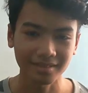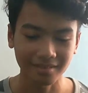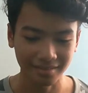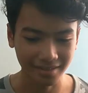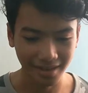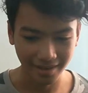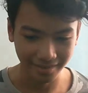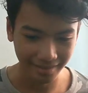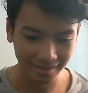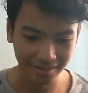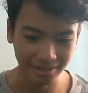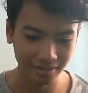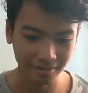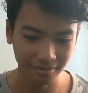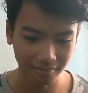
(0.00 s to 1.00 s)
Yeah, I got a
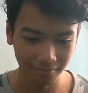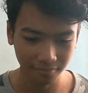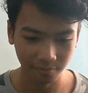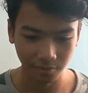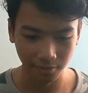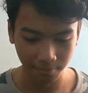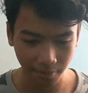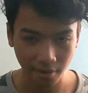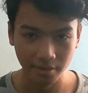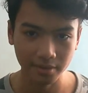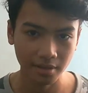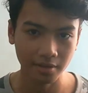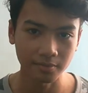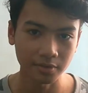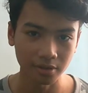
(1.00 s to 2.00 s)
job, a
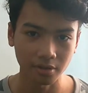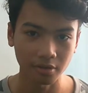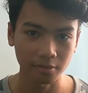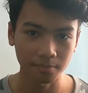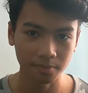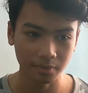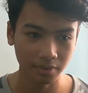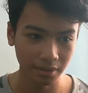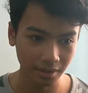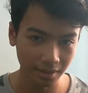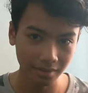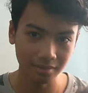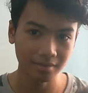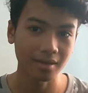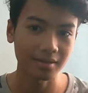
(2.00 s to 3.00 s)
part-time job
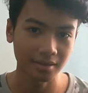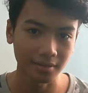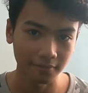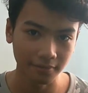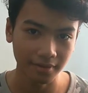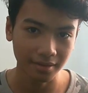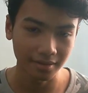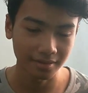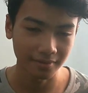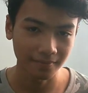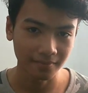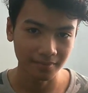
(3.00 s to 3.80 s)
in that cafe.